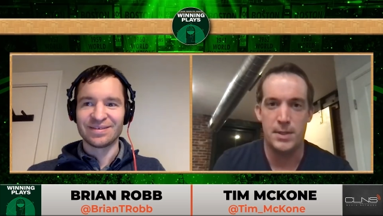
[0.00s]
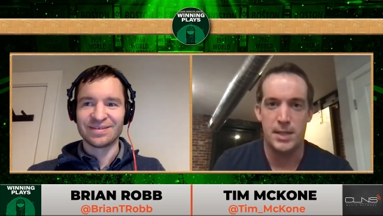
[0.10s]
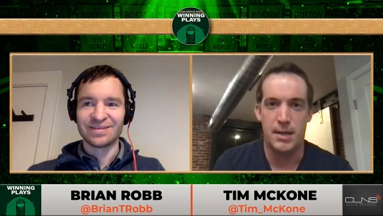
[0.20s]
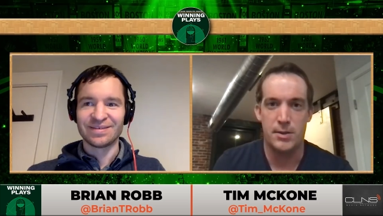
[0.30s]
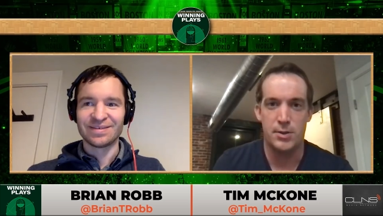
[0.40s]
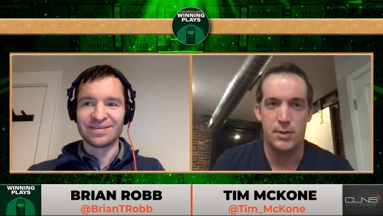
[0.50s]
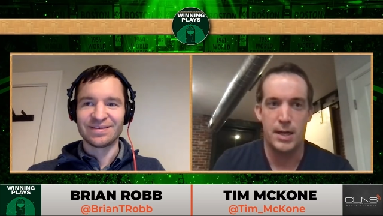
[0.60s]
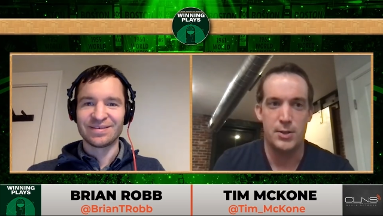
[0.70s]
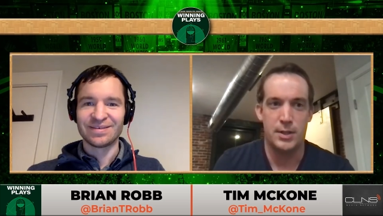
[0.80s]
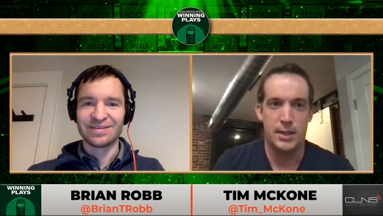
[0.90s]
Speaker 1: down the
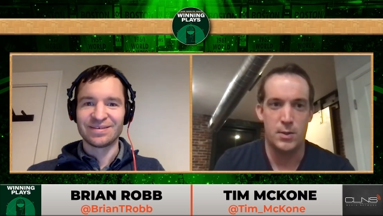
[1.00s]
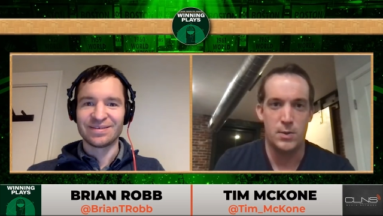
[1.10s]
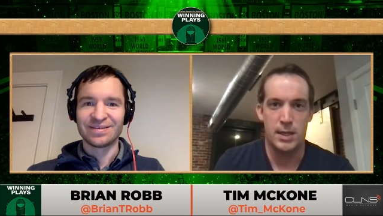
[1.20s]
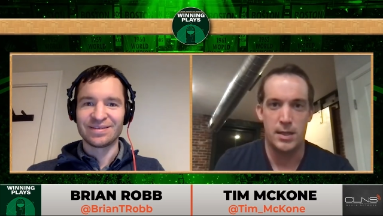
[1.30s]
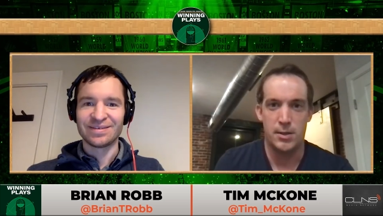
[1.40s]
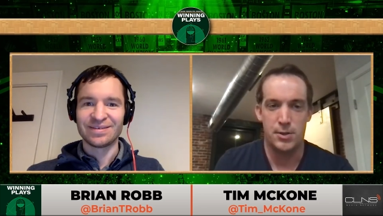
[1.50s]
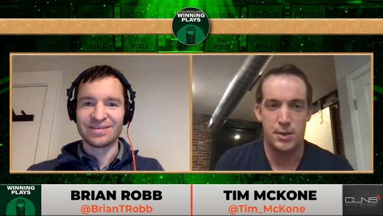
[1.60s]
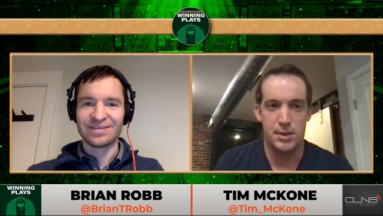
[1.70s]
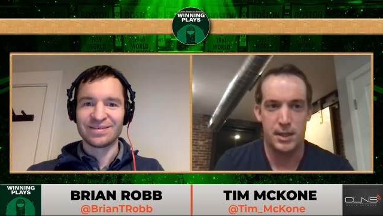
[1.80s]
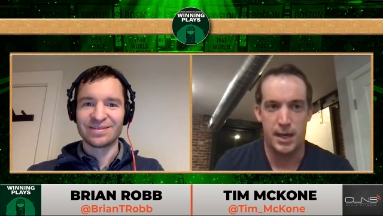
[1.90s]
stretch, and like you said, there's
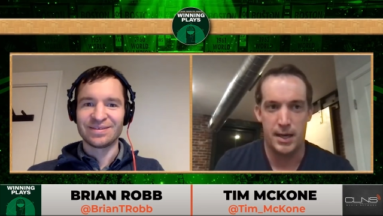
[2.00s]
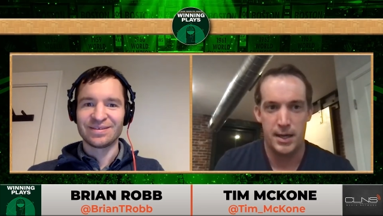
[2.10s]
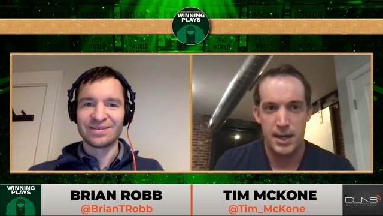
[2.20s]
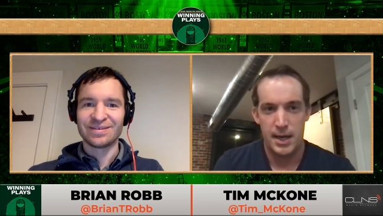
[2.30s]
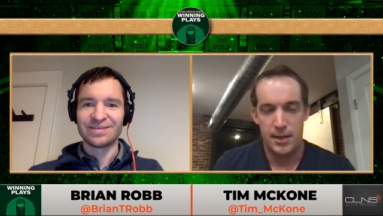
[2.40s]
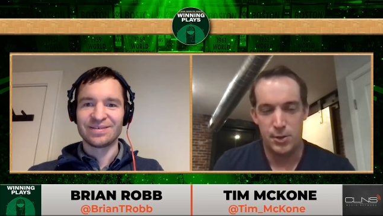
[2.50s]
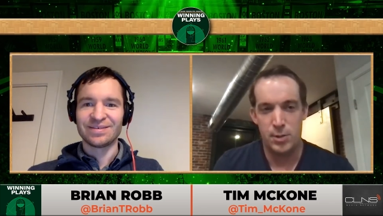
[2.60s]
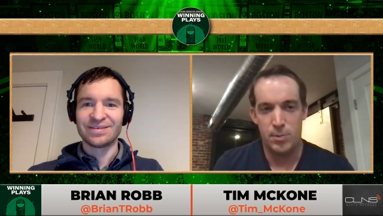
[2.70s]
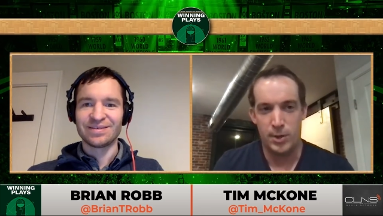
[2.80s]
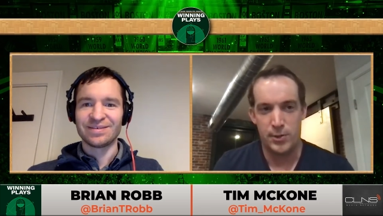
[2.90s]
just uh, there's
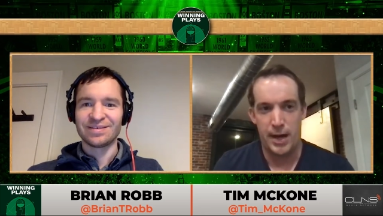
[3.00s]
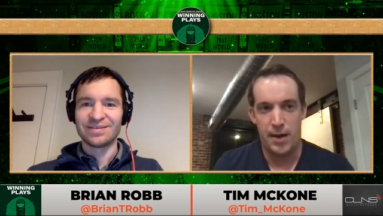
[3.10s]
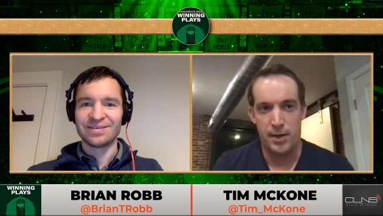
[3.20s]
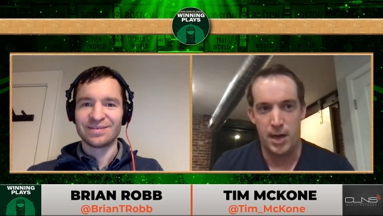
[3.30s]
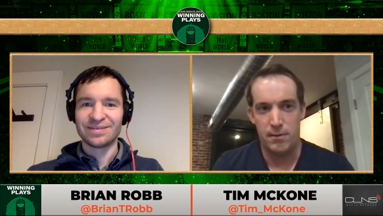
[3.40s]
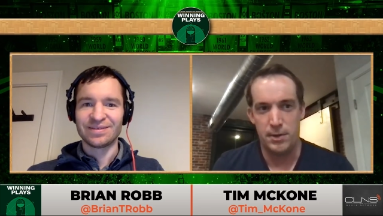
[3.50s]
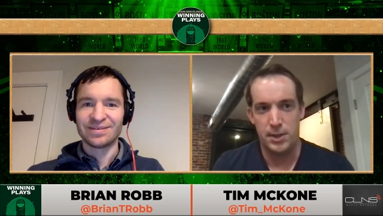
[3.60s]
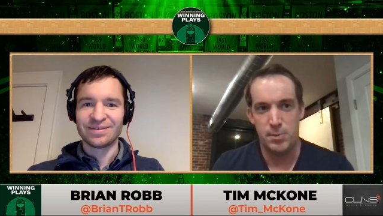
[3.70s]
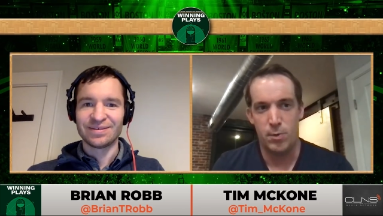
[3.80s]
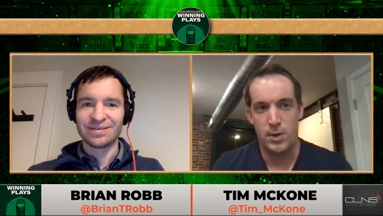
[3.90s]
too much ground to cover at
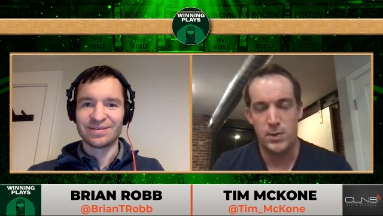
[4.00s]
this point.